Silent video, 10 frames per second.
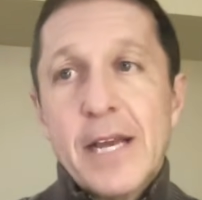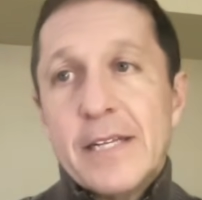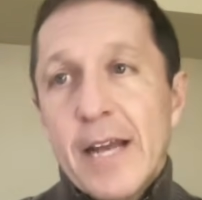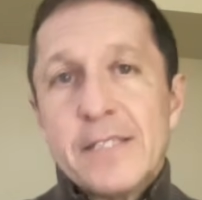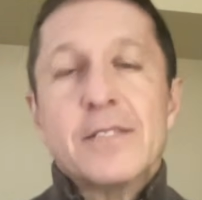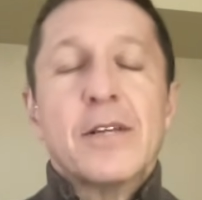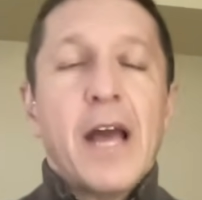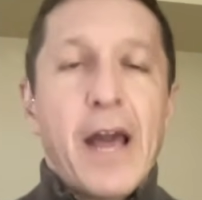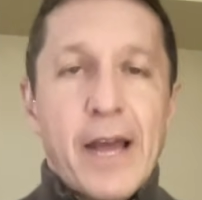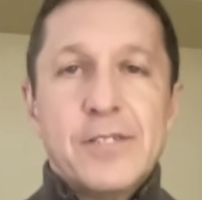And yes,
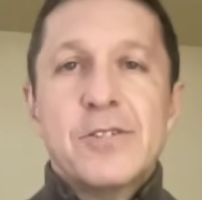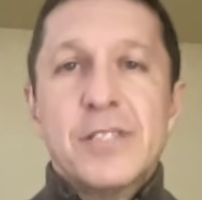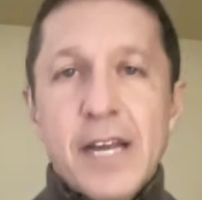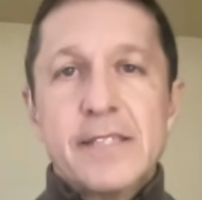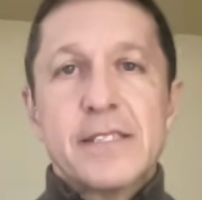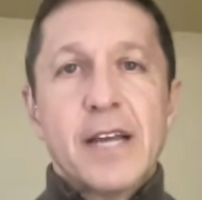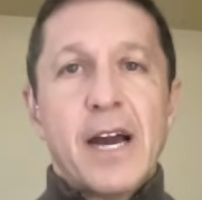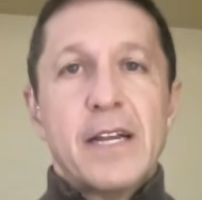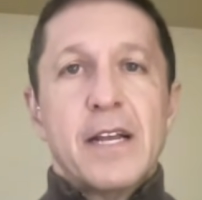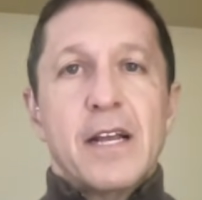as you said,
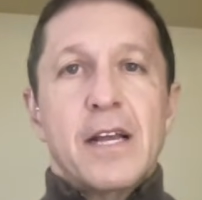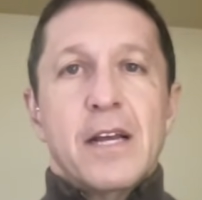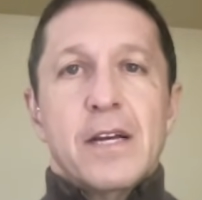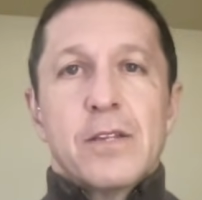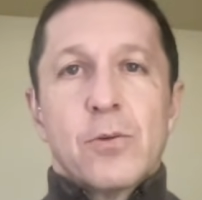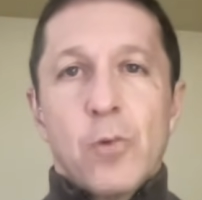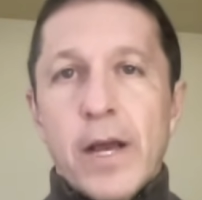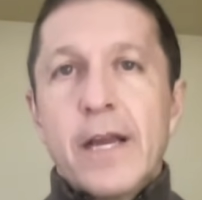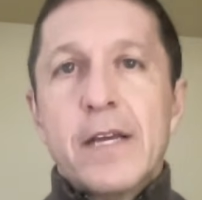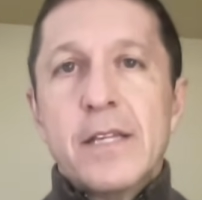Scott, the
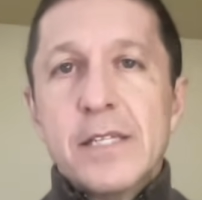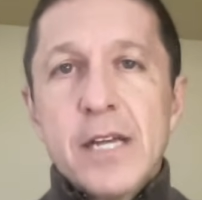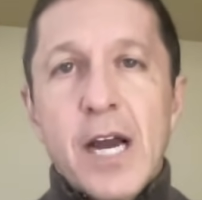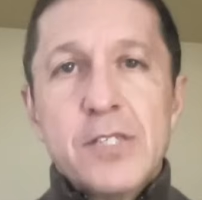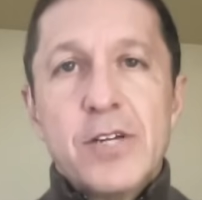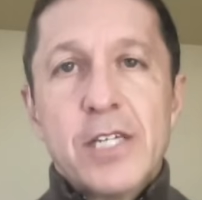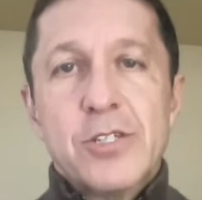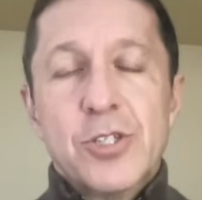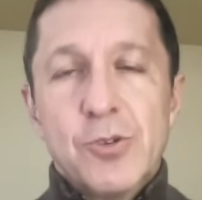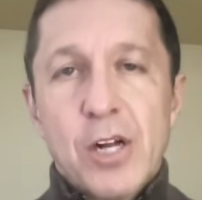way these contracts are
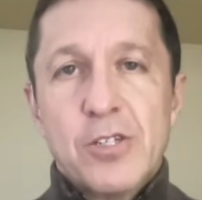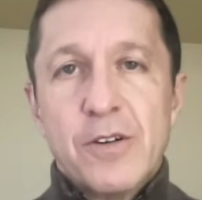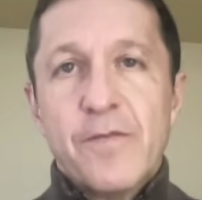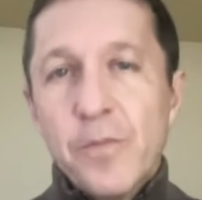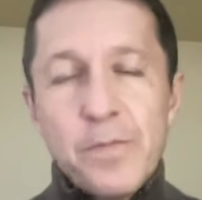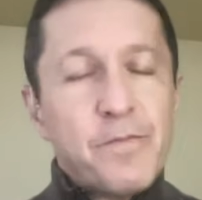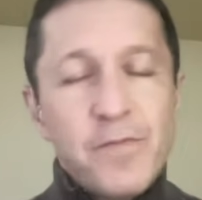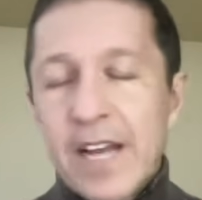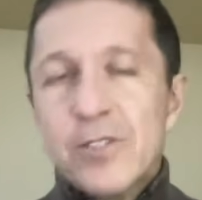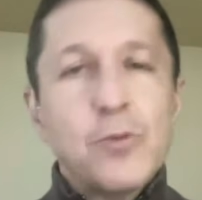structured, for
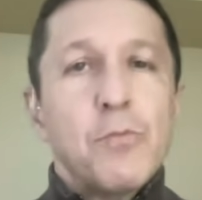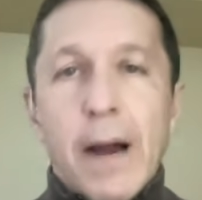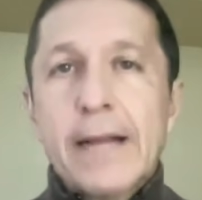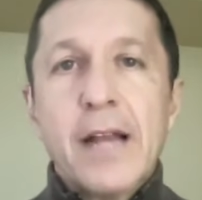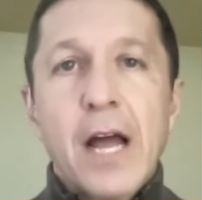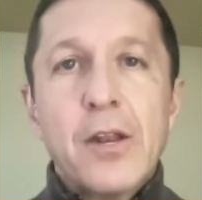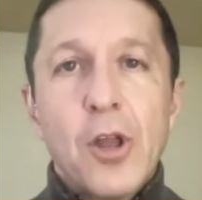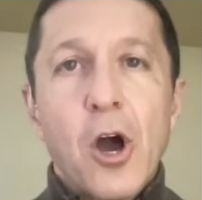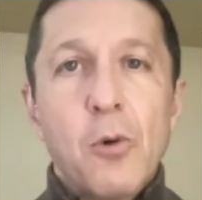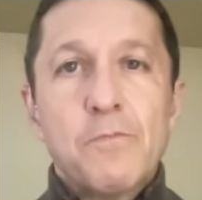fans who might not
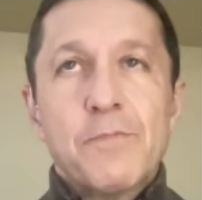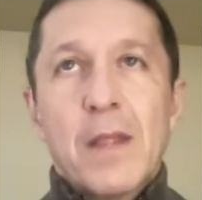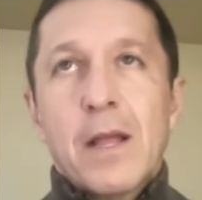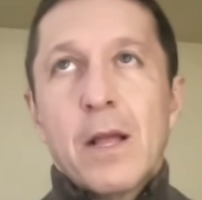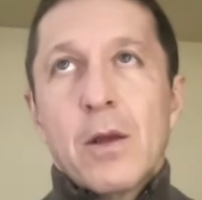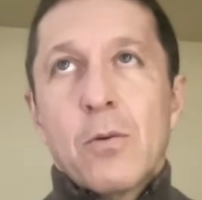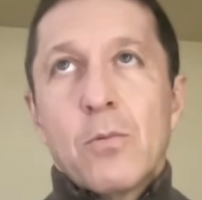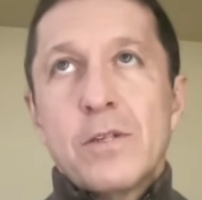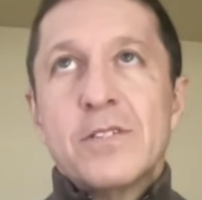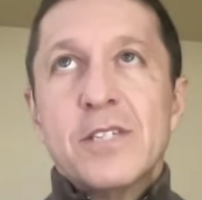know,
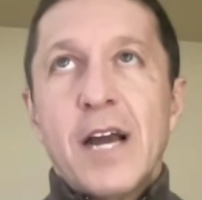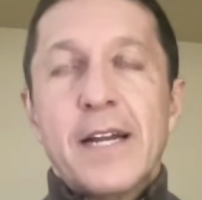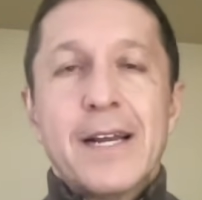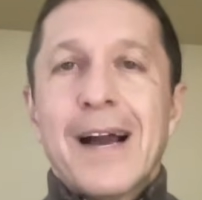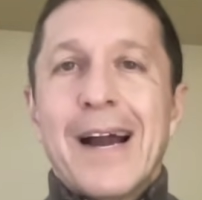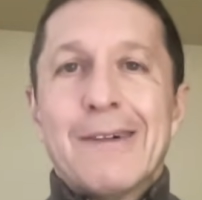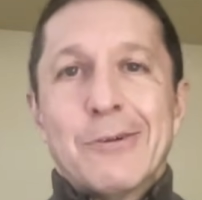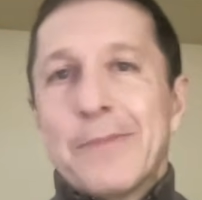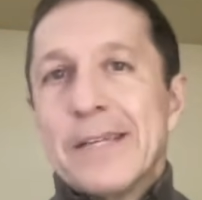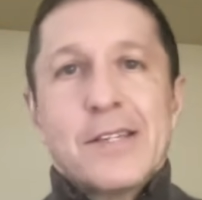when you sign a guy
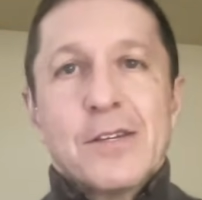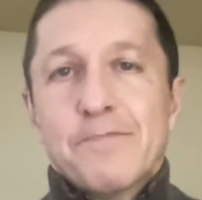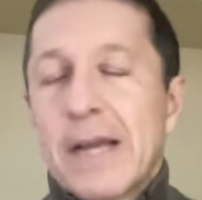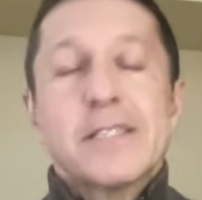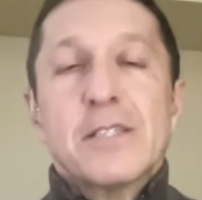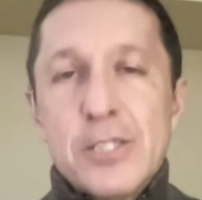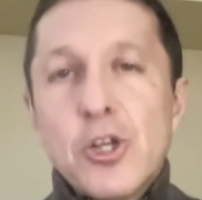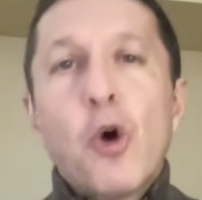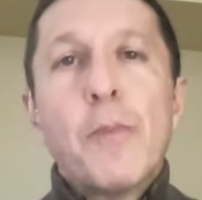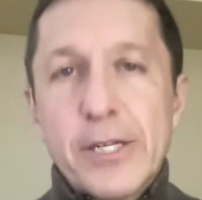with basically
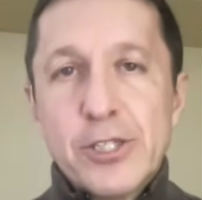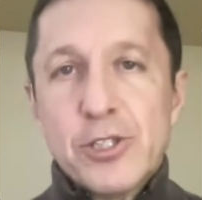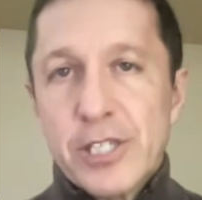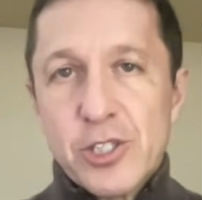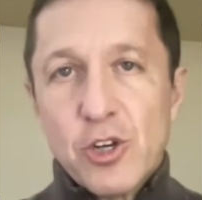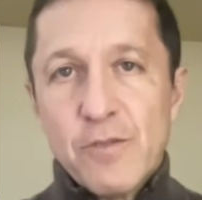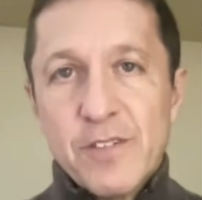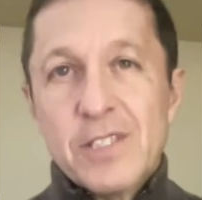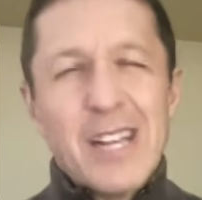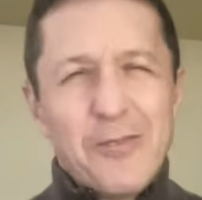no major league
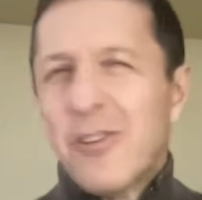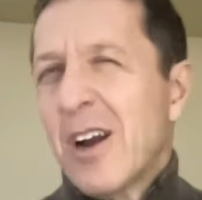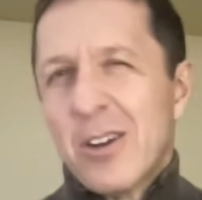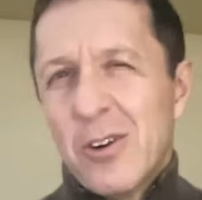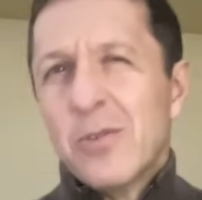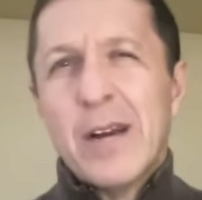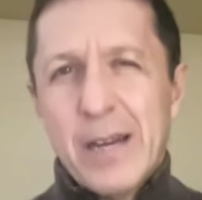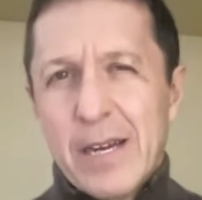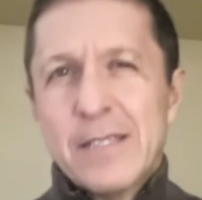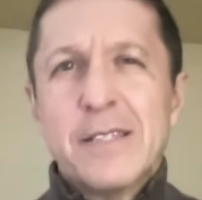service, like Franco
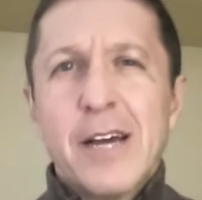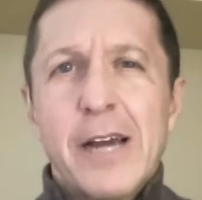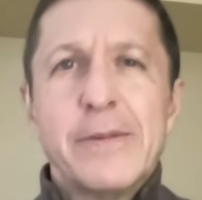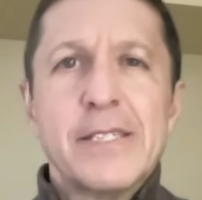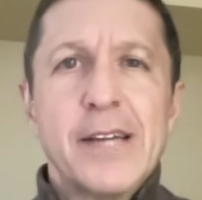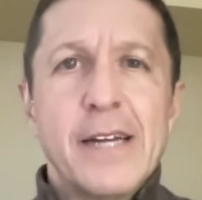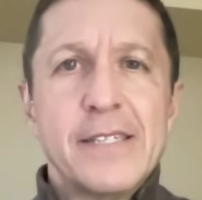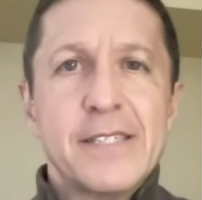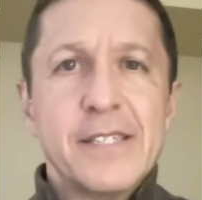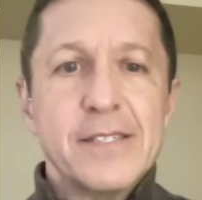at the time he signed
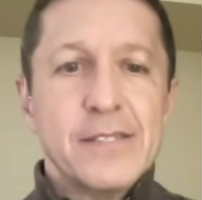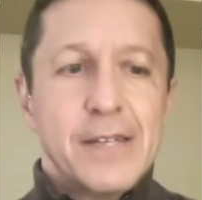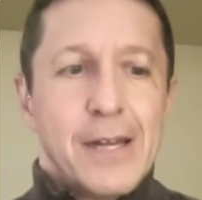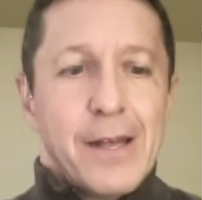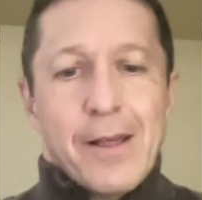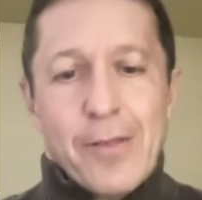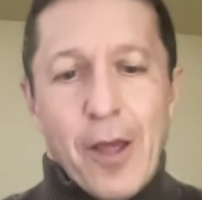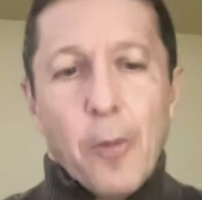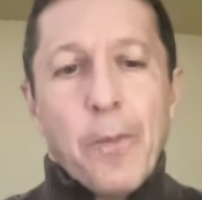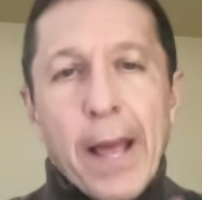his deal,
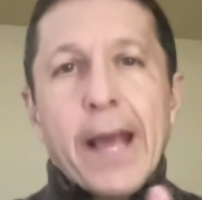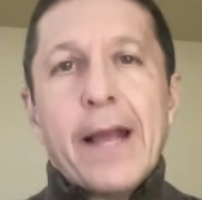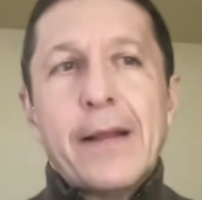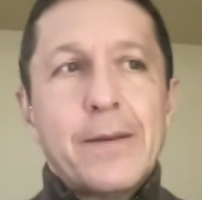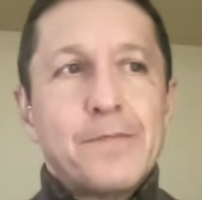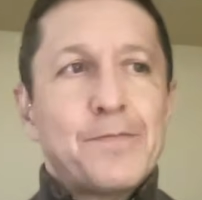they are paid